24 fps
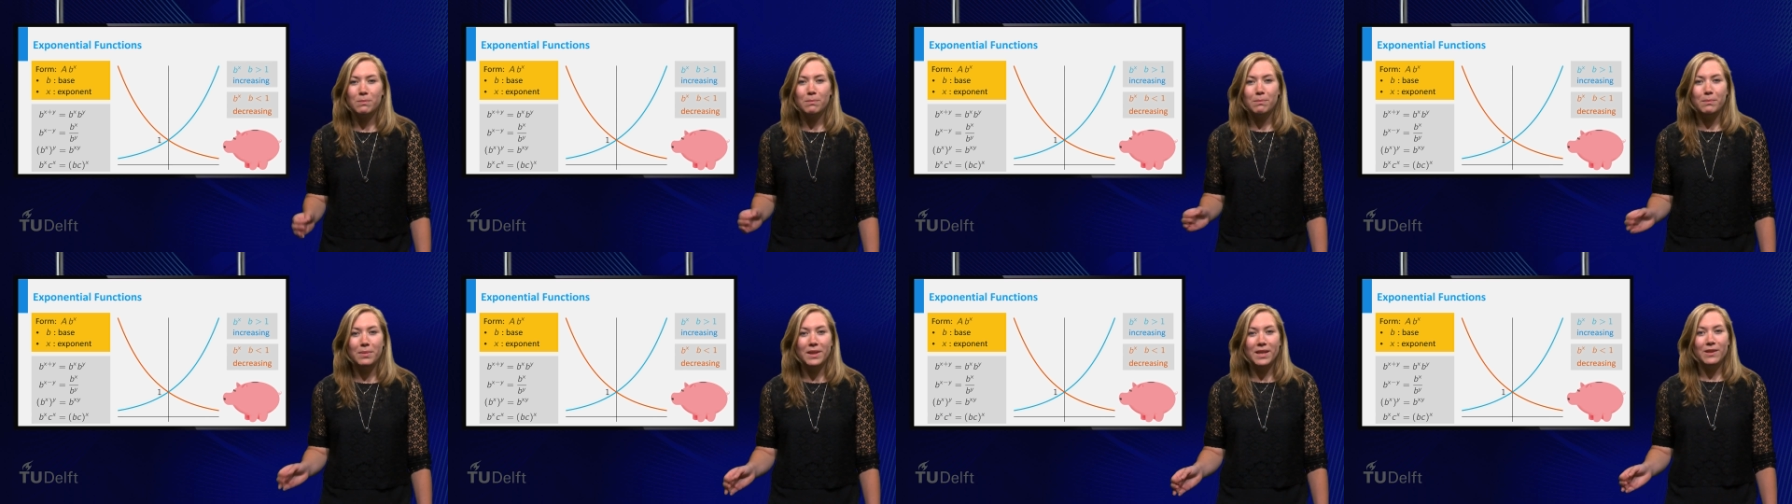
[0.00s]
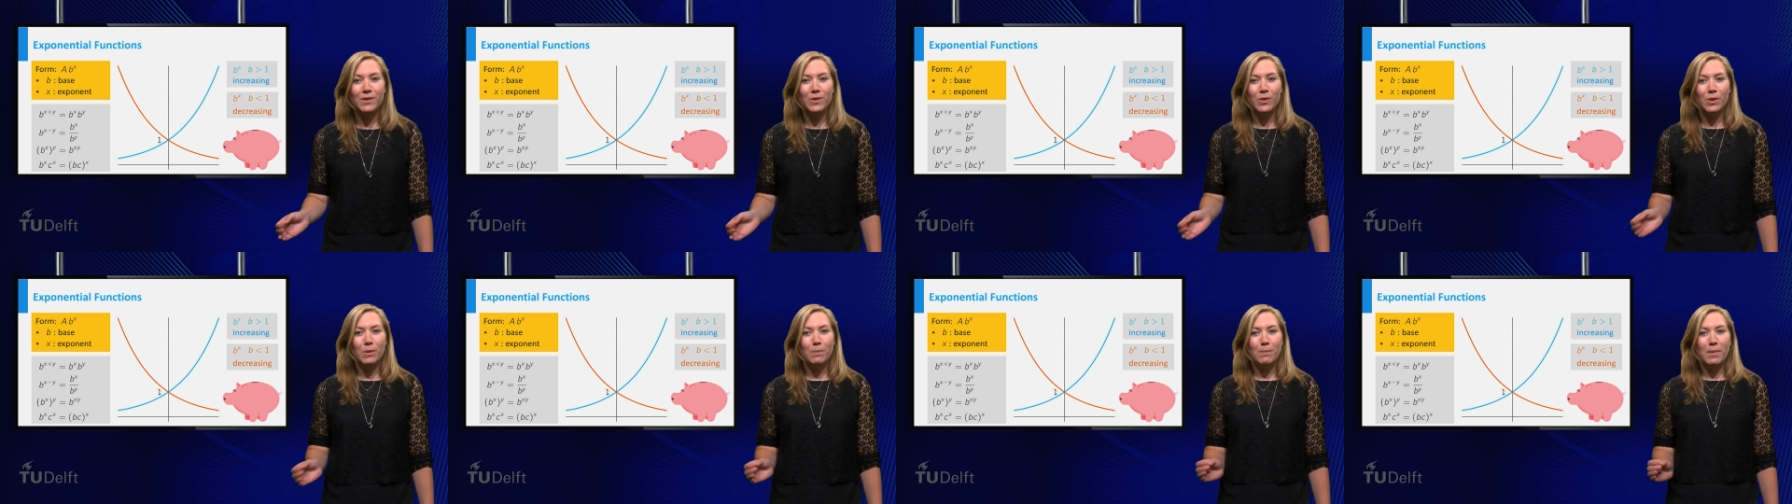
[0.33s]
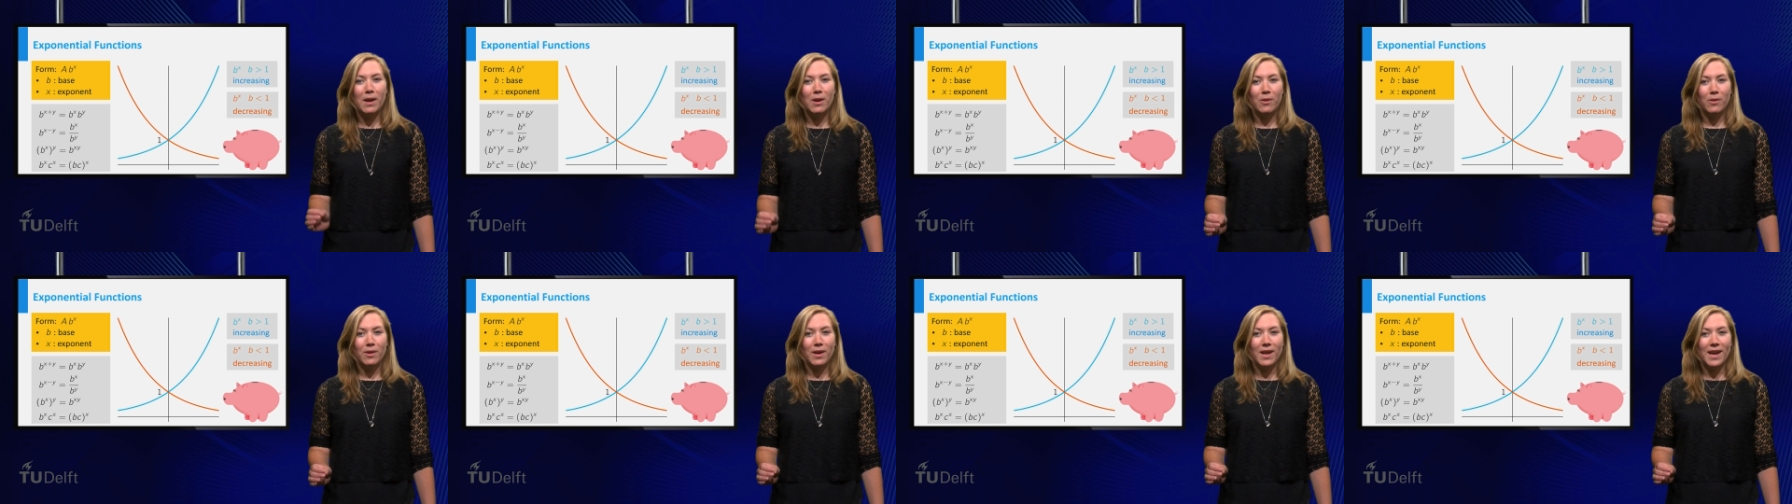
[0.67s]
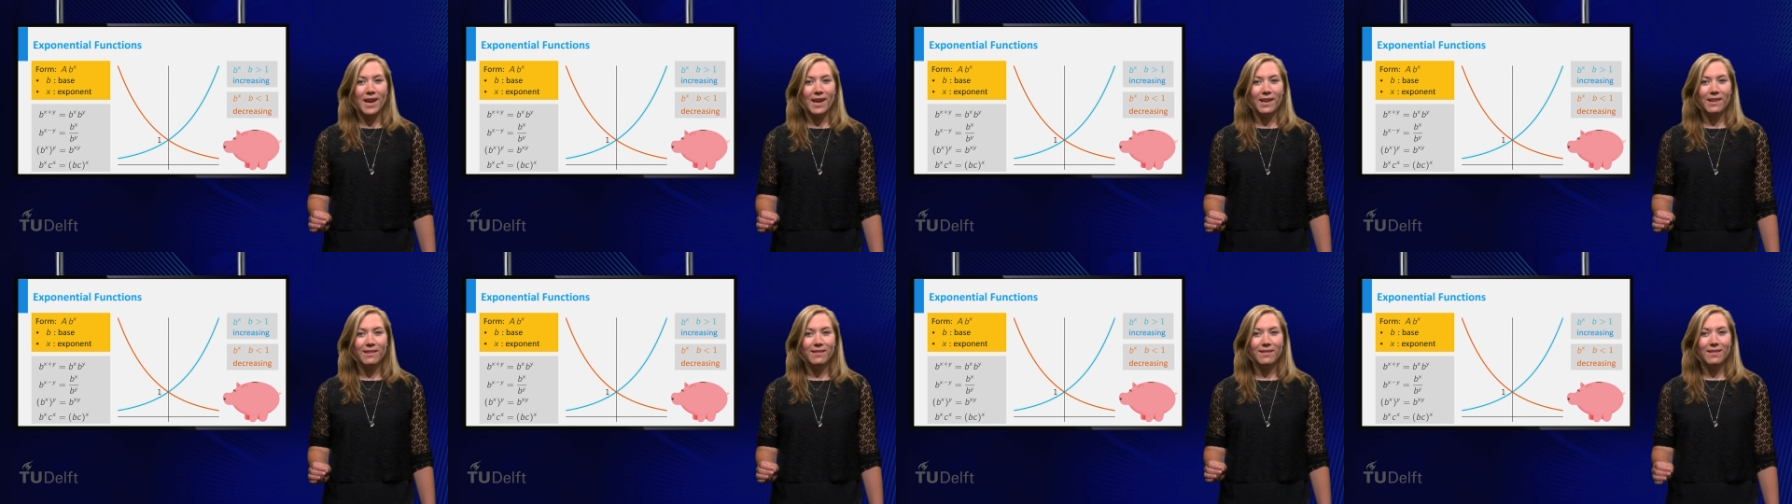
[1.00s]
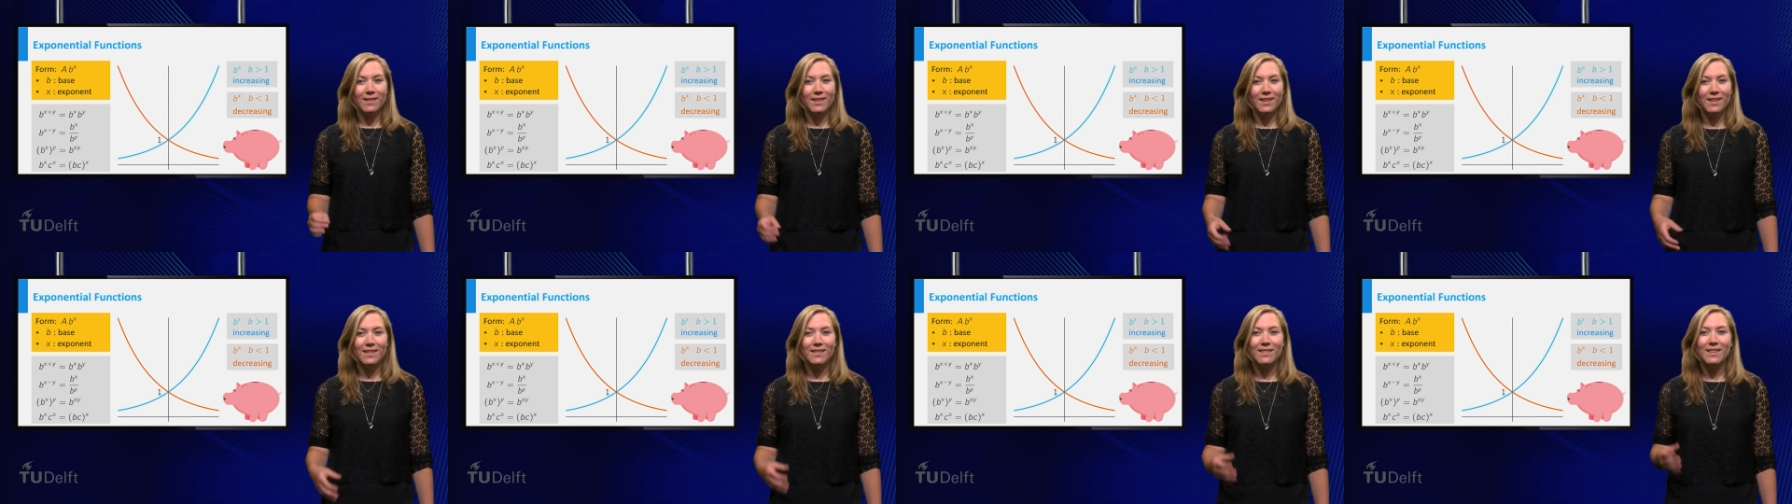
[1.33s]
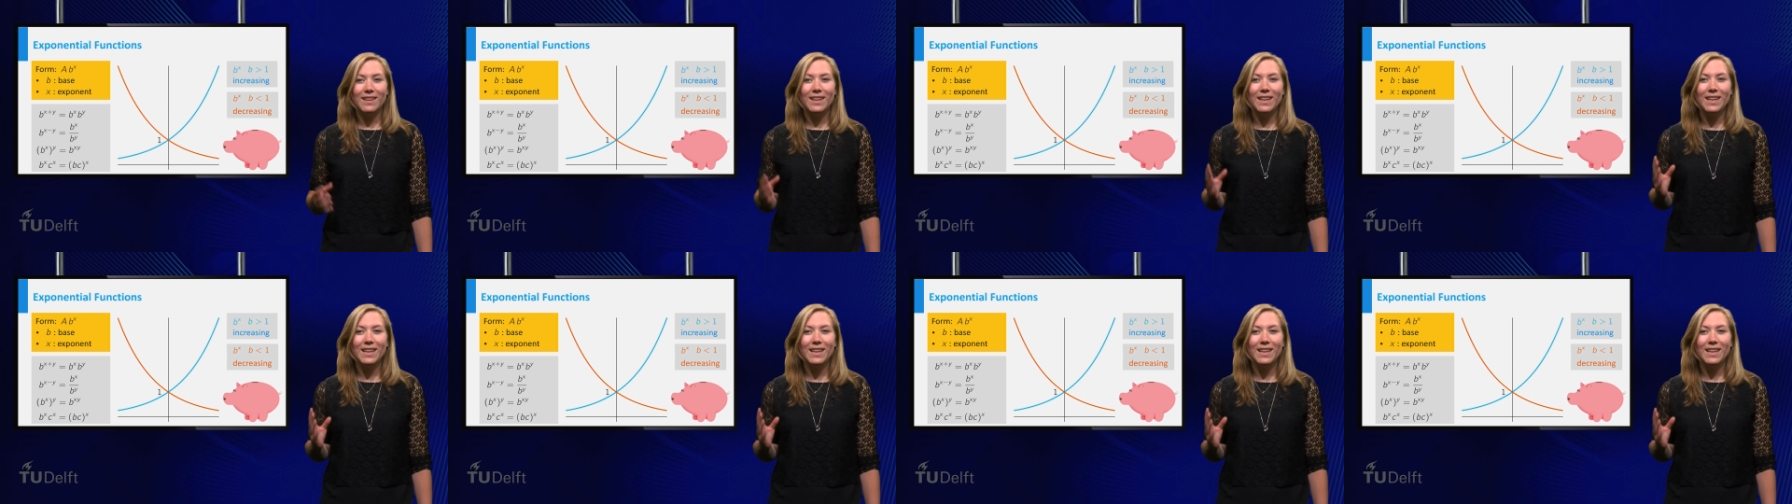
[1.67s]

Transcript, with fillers: b to the power x is